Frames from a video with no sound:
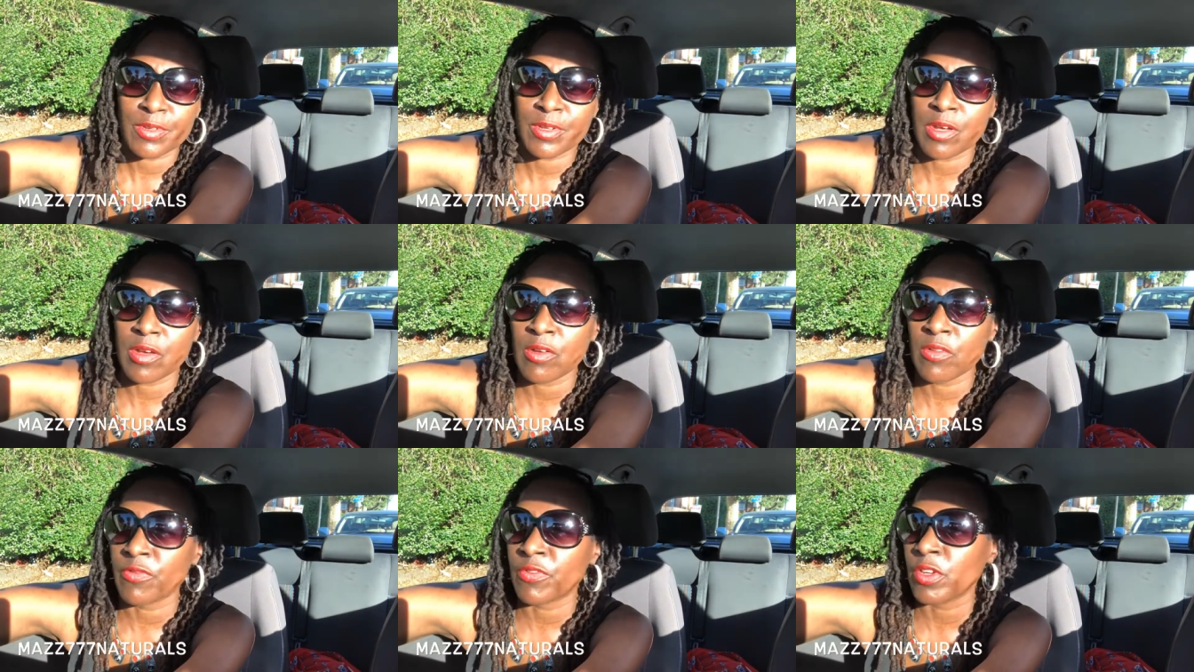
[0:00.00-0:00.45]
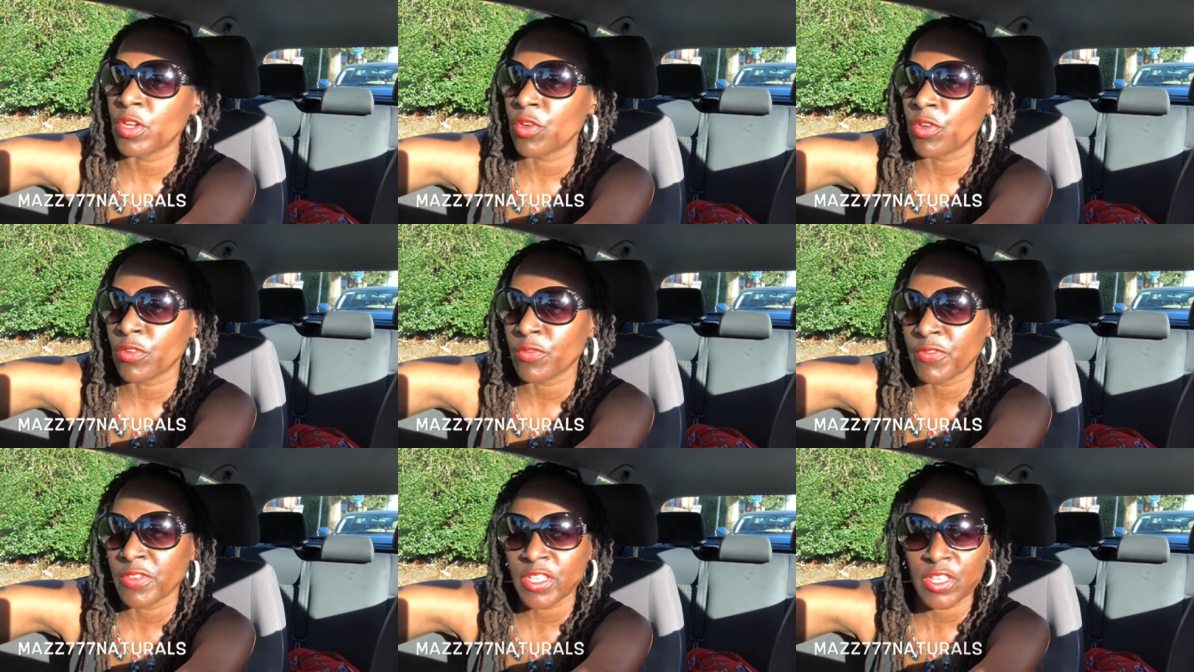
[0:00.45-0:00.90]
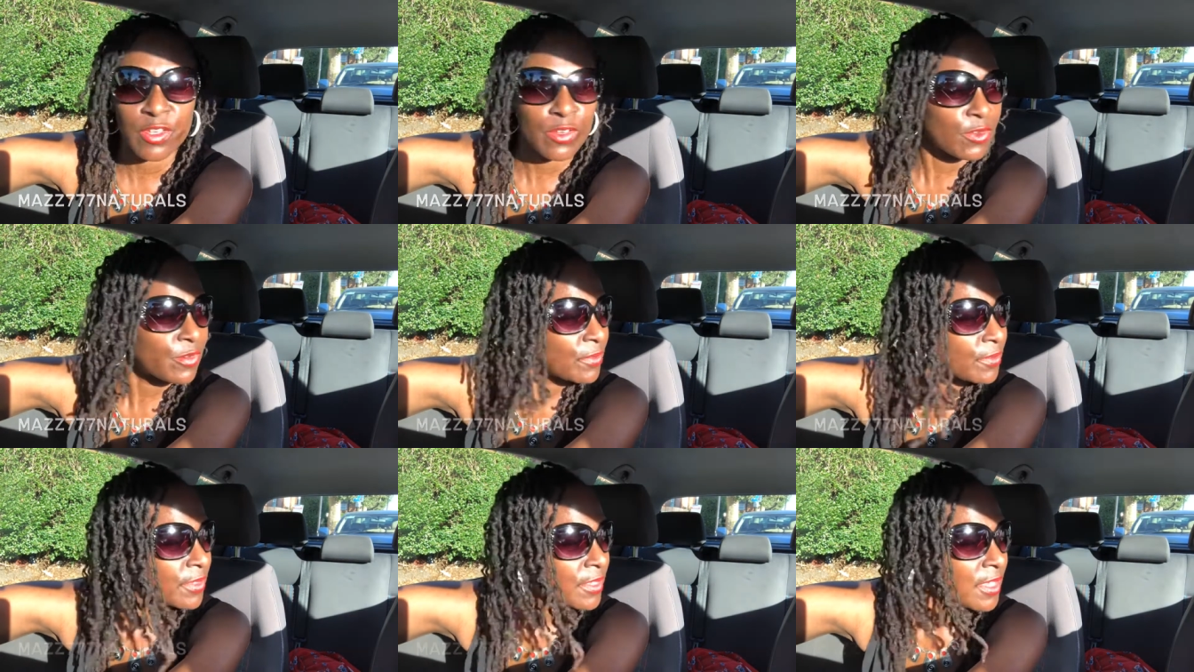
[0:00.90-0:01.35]
car vlog video.
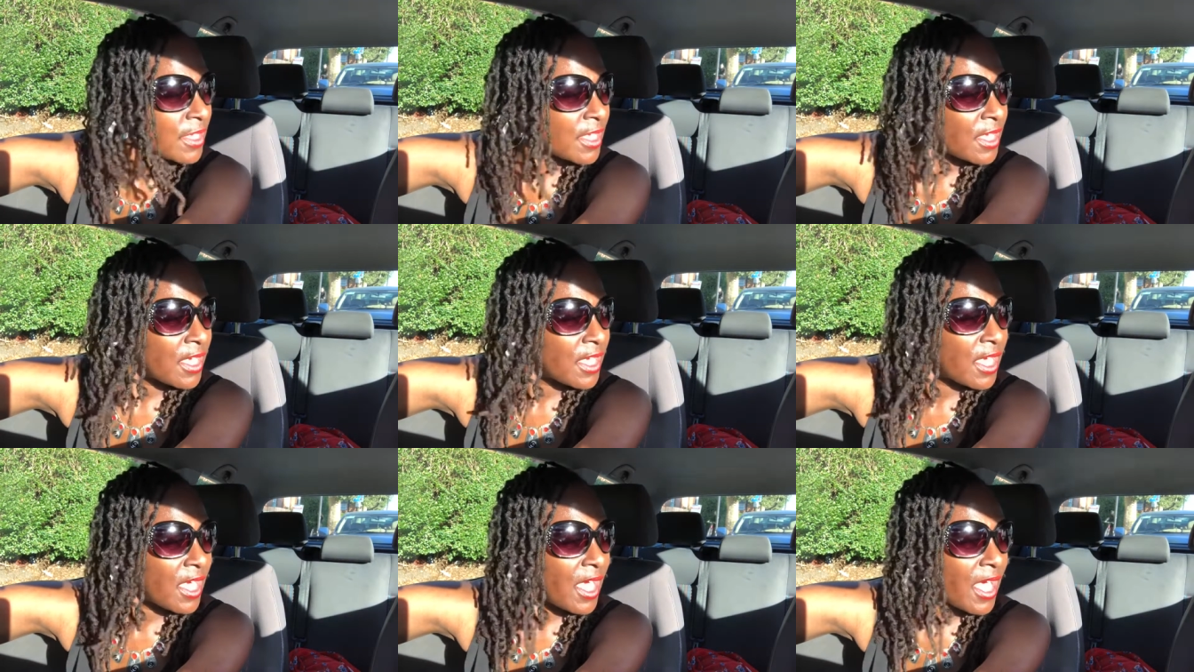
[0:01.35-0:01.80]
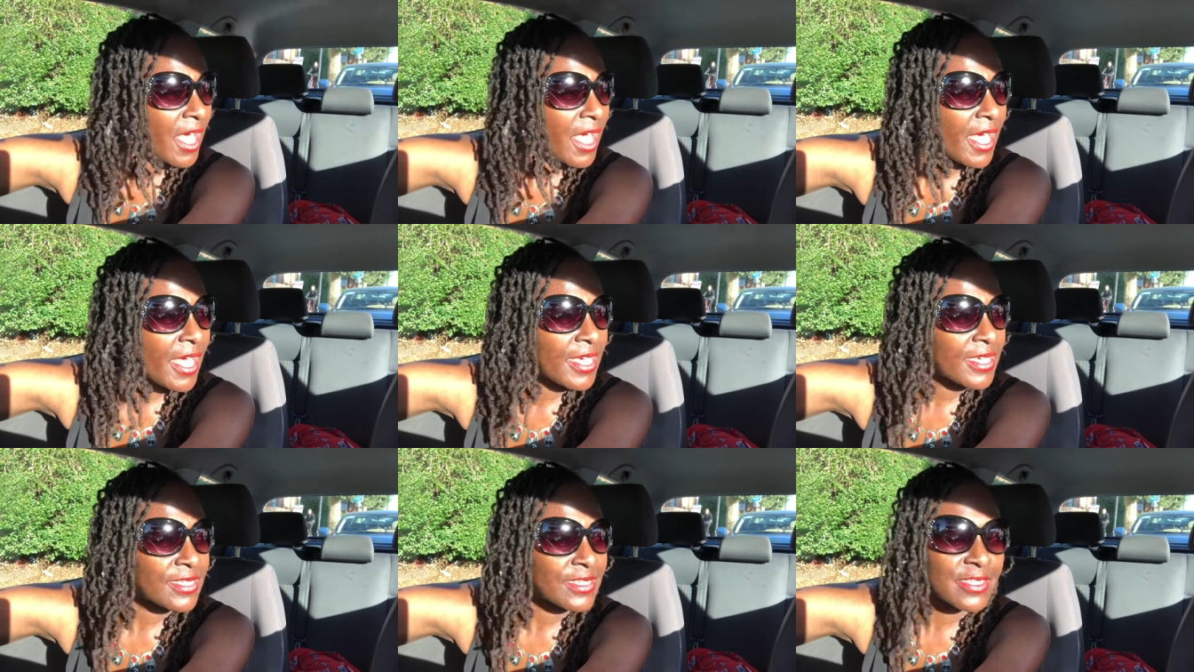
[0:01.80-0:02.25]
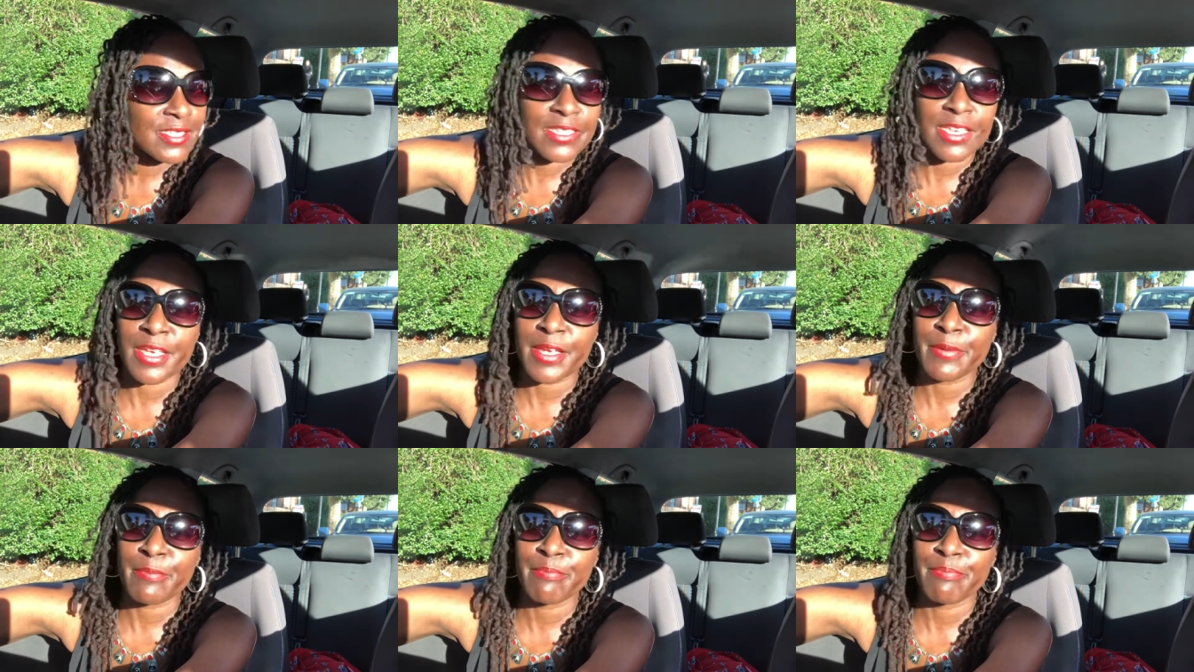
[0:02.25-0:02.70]
And
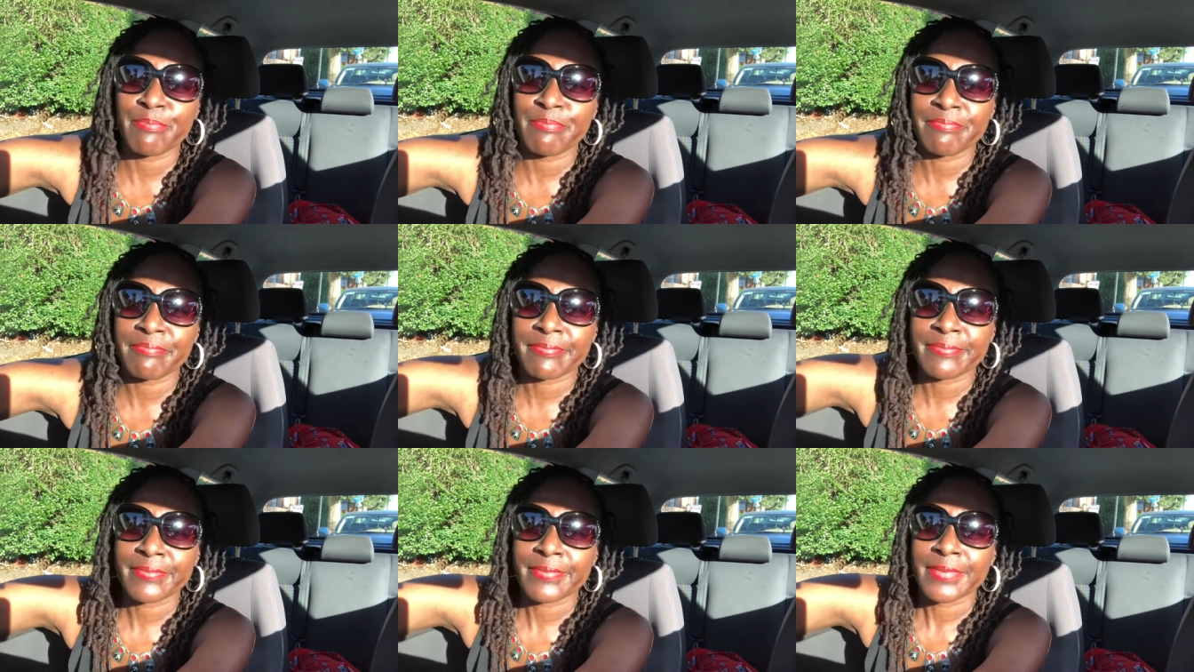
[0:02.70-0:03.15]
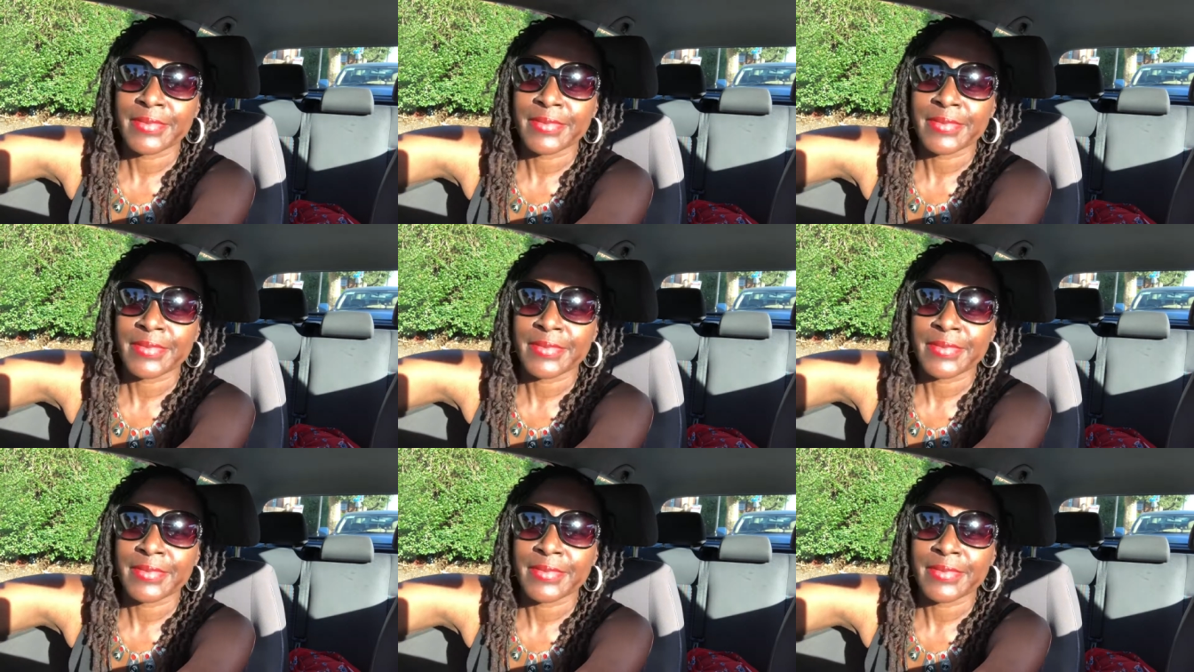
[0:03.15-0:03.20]
um,